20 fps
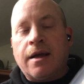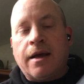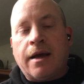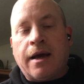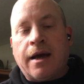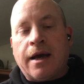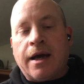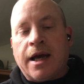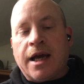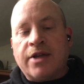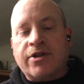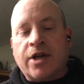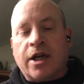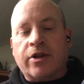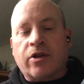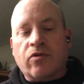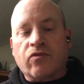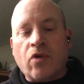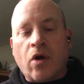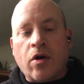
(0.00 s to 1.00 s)
Uh, it's
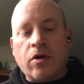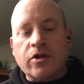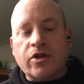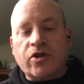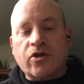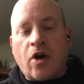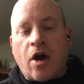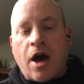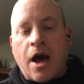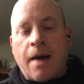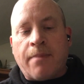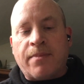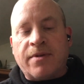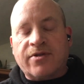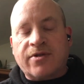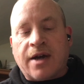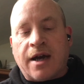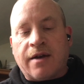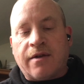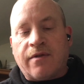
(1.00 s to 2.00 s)
got the roll stop.
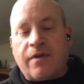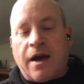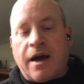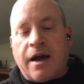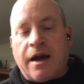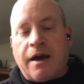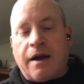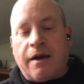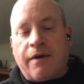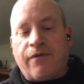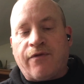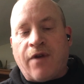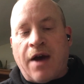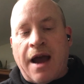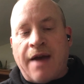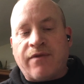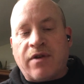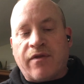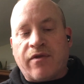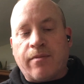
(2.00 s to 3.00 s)
It's got uh,
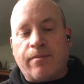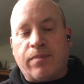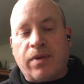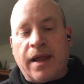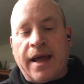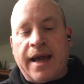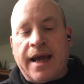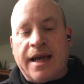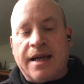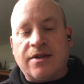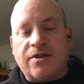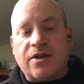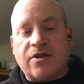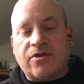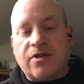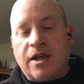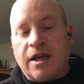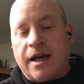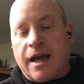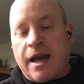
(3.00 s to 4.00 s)
five different blades.
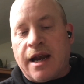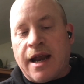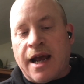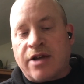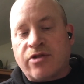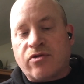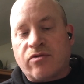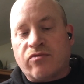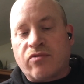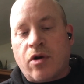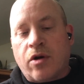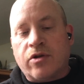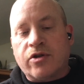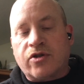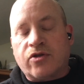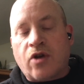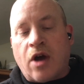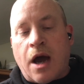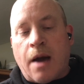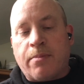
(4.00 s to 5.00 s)
It's, you got an extra roll
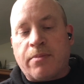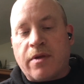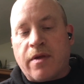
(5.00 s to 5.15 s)
stop.